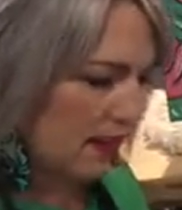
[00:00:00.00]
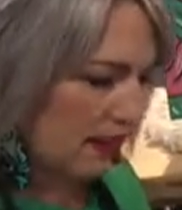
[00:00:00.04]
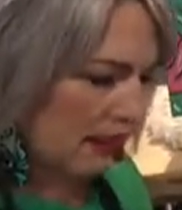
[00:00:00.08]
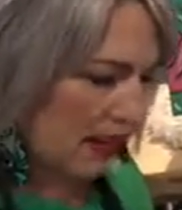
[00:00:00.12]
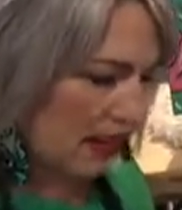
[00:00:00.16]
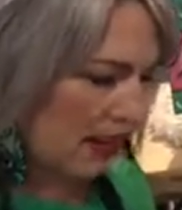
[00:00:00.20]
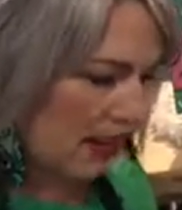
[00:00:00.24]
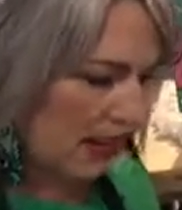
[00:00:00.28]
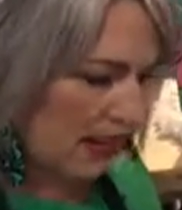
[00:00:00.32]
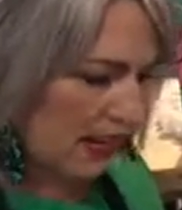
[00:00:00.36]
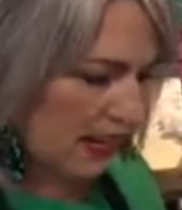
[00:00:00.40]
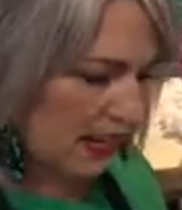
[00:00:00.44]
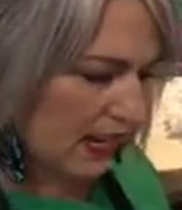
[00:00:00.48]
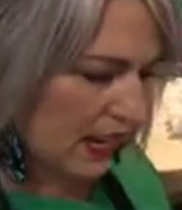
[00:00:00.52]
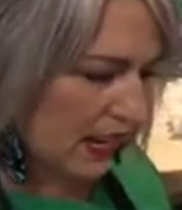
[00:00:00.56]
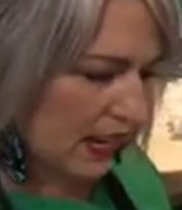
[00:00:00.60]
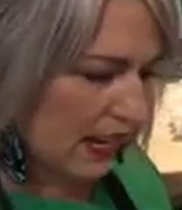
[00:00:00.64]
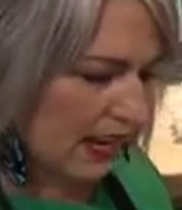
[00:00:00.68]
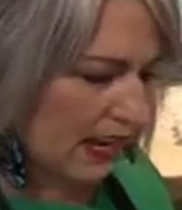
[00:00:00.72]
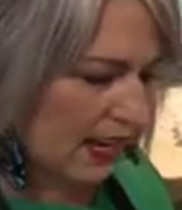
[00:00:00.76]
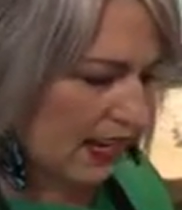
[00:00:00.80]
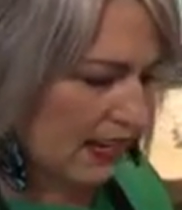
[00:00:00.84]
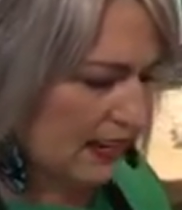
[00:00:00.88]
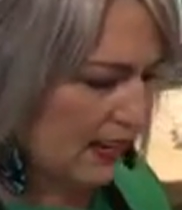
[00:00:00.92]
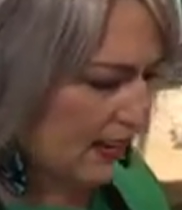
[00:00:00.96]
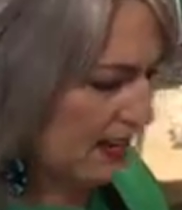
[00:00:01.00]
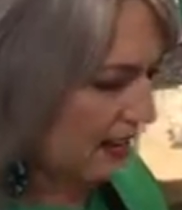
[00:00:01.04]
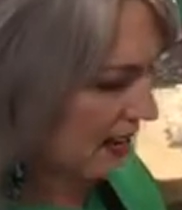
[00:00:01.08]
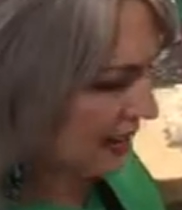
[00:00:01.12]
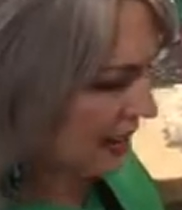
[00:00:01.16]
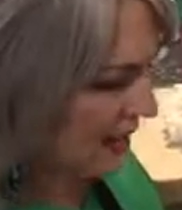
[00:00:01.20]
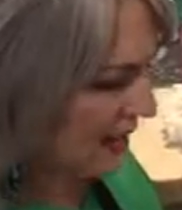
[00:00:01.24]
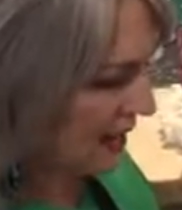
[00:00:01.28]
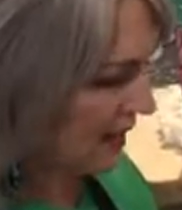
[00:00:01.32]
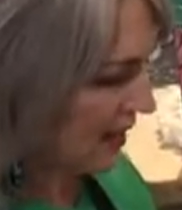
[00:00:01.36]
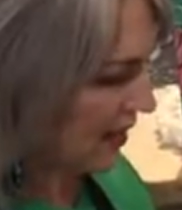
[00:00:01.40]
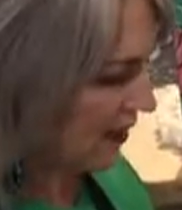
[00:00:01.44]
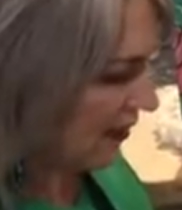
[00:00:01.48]
Again,
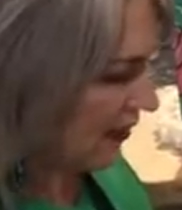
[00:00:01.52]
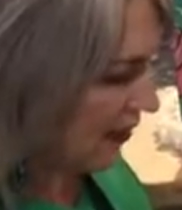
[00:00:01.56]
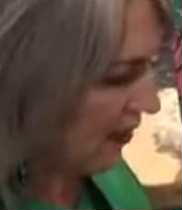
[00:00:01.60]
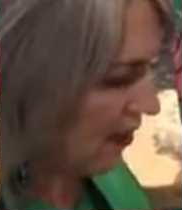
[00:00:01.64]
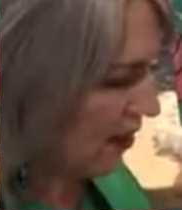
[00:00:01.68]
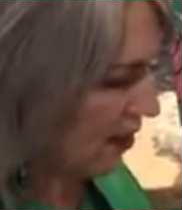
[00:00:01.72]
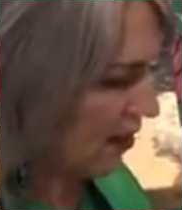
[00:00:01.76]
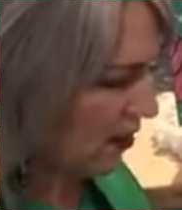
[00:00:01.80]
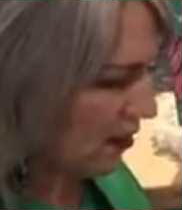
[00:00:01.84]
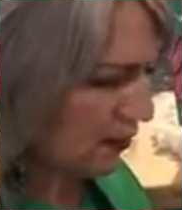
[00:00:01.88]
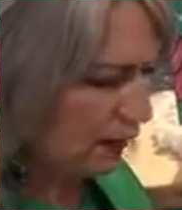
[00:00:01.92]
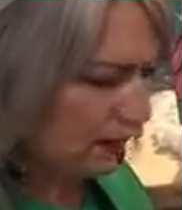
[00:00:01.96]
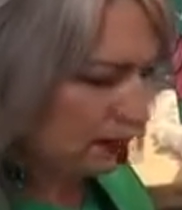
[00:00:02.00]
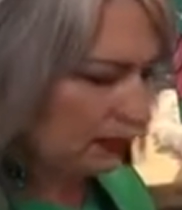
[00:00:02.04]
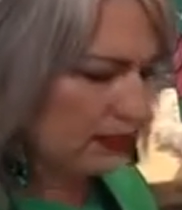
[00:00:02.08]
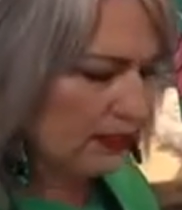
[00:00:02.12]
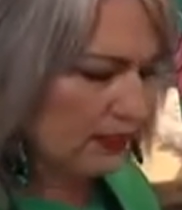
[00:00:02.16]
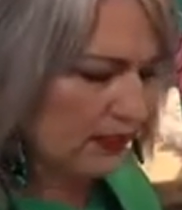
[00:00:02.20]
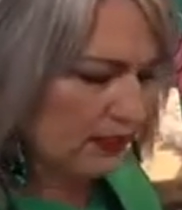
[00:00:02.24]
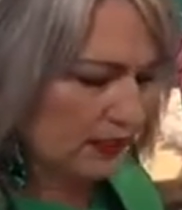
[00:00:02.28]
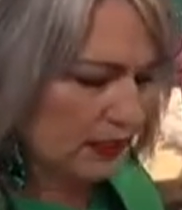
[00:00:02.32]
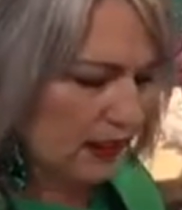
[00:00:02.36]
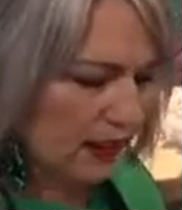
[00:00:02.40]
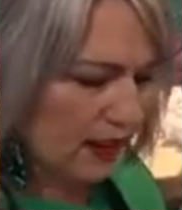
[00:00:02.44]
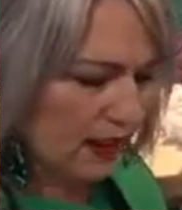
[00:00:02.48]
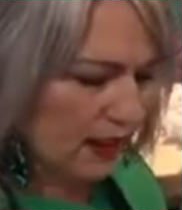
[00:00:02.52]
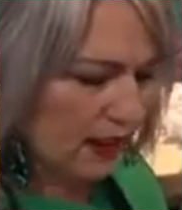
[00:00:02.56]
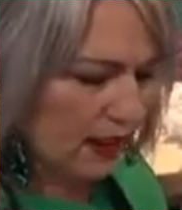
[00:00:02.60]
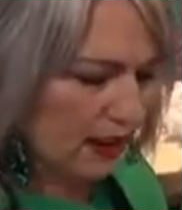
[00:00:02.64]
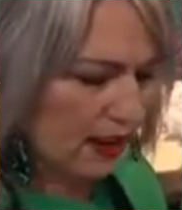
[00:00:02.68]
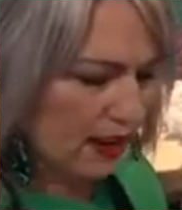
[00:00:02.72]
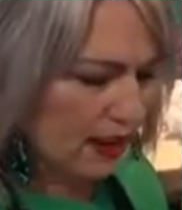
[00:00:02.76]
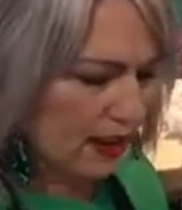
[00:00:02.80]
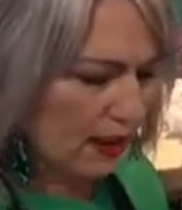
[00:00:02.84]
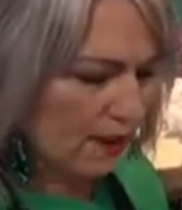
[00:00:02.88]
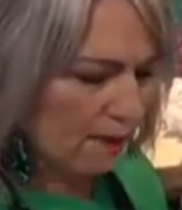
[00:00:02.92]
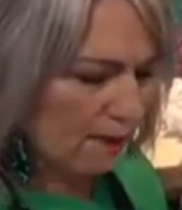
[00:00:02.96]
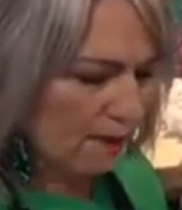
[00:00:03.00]
as I often
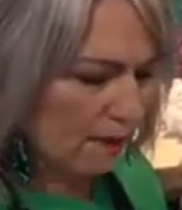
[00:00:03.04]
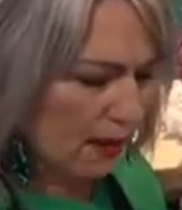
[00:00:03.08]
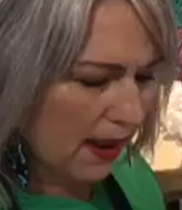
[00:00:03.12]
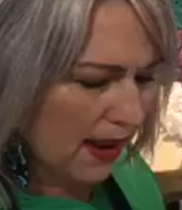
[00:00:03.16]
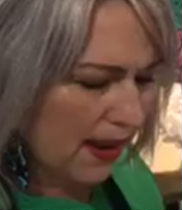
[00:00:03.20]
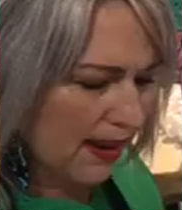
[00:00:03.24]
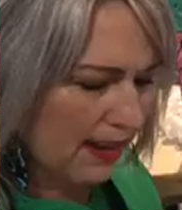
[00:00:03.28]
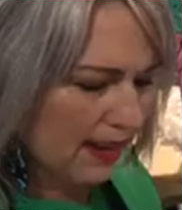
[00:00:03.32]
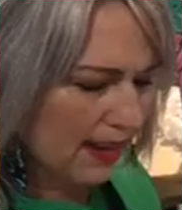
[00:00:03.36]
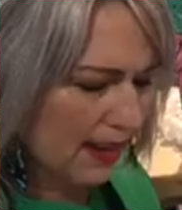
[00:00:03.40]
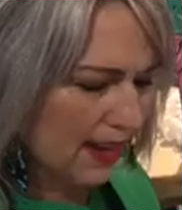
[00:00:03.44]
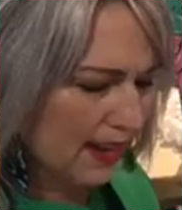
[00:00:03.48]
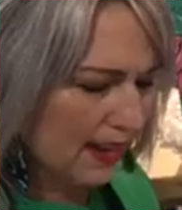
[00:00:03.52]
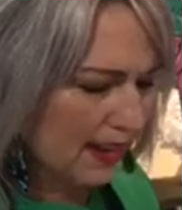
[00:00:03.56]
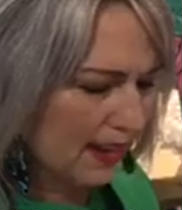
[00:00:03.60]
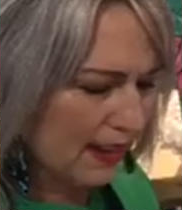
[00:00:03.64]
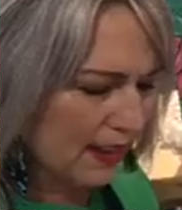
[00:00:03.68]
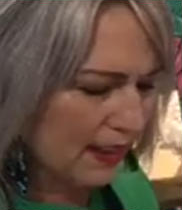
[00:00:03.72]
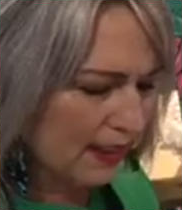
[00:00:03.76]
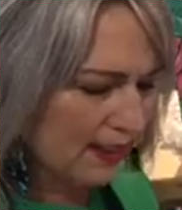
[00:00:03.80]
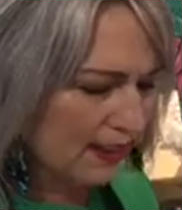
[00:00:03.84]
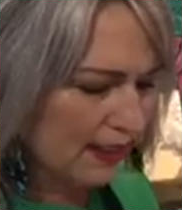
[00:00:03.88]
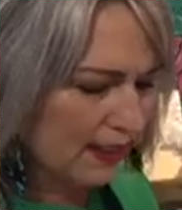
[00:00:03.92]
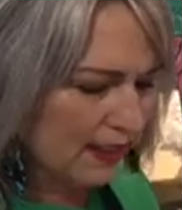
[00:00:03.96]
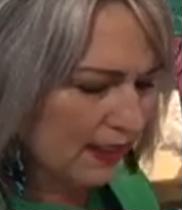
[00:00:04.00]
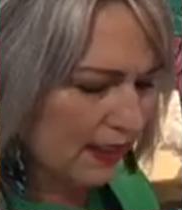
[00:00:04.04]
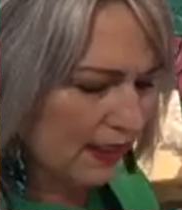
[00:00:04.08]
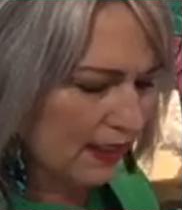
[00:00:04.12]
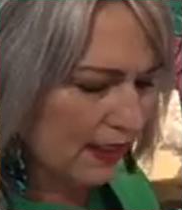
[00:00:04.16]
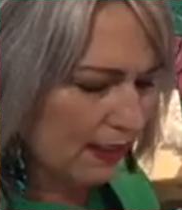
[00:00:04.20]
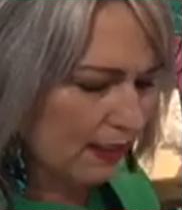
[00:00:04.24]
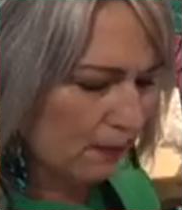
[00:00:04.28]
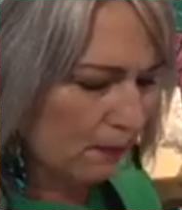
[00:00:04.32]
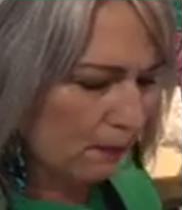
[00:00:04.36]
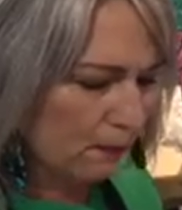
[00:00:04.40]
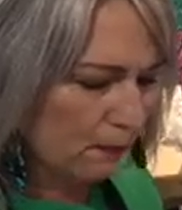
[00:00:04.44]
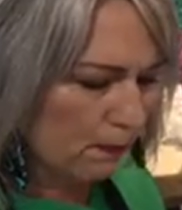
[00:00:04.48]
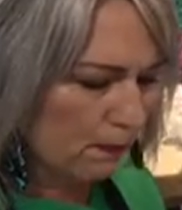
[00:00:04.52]
say, I'm making
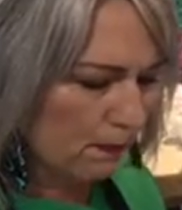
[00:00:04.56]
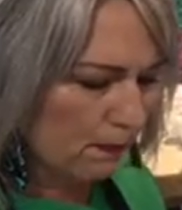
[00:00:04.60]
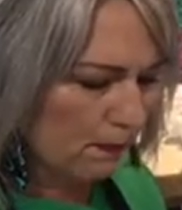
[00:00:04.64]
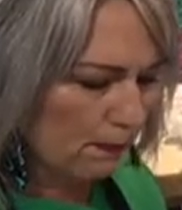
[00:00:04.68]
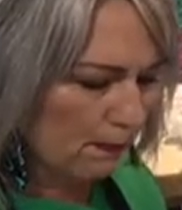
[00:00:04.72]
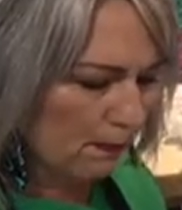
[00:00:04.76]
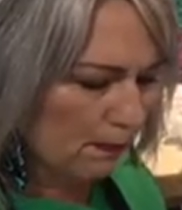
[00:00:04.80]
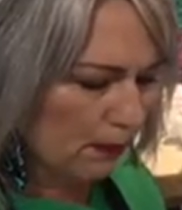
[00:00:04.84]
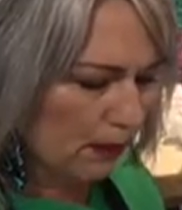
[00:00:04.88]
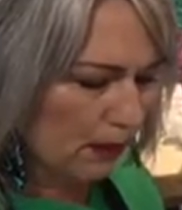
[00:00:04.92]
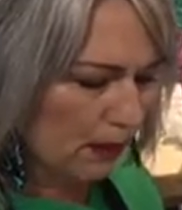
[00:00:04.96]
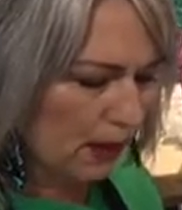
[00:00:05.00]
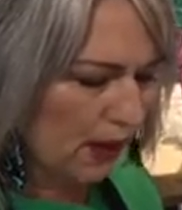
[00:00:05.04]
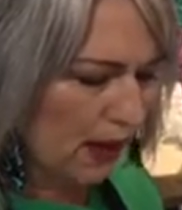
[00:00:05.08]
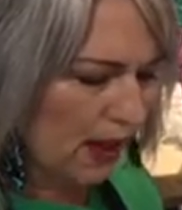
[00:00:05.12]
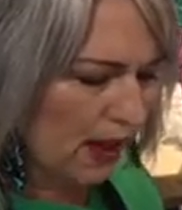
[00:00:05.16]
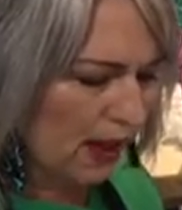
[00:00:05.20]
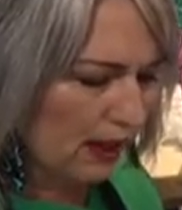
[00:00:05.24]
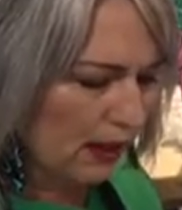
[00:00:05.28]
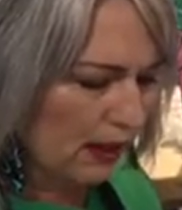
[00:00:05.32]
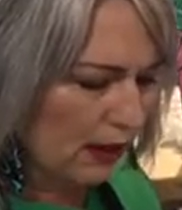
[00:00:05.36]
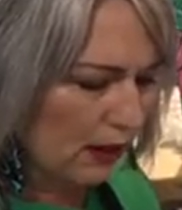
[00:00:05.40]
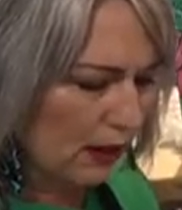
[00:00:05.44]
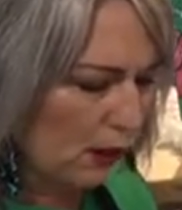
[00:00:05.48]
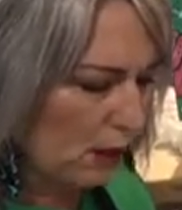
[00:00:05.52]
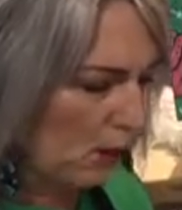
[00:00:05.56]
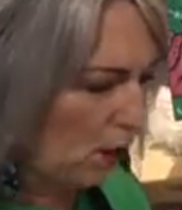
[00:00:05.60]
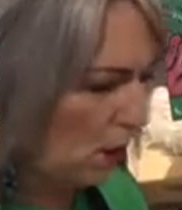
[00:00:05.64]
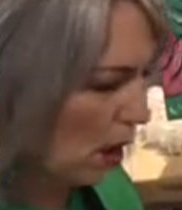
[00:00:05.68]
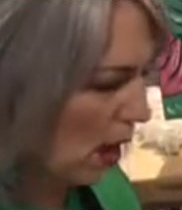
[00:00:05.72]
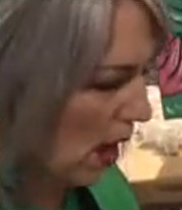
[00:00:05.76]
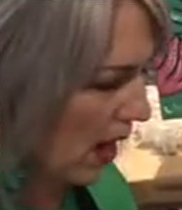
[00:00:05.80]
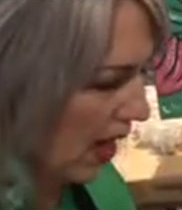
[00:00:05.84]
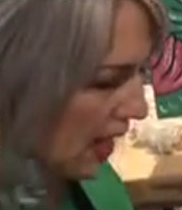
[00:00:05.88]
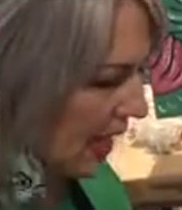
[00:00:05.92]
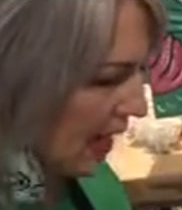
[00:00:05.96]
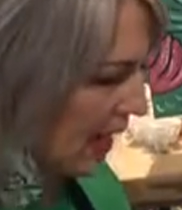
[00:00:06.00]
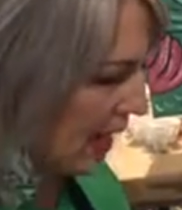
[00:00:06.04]
this black
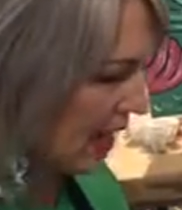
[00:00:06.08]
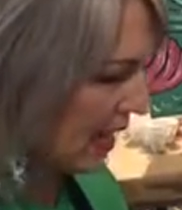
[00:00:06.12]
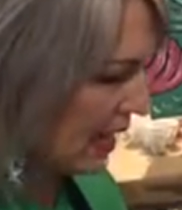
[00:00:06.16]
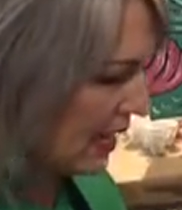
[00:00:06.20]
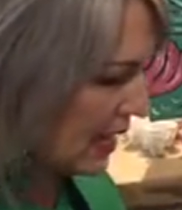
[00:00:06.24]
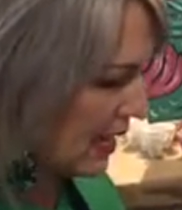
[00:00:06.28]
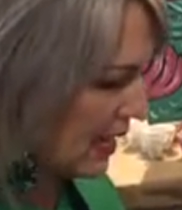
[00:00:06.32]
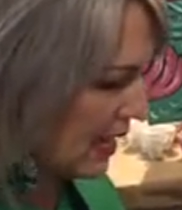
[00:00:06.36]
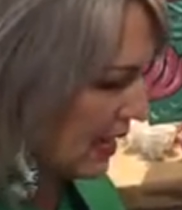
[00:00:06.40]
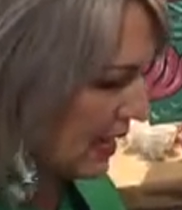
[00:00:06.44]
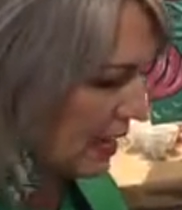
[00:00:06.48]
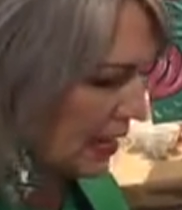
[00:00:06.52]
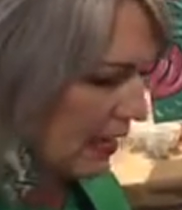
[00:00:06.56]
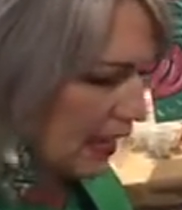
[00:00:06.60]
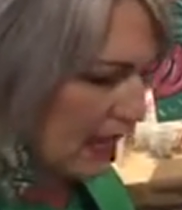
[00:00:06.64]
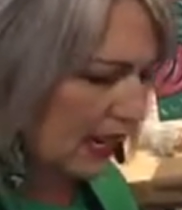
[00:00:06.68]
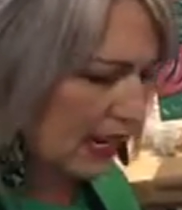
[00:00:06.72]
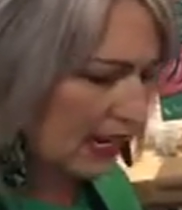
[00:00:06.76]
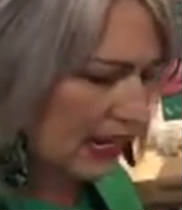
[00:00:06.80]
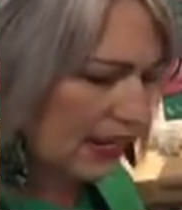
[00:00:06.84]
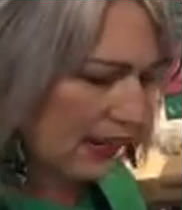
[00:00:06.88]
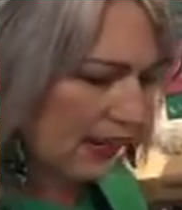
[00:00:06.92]
quite inky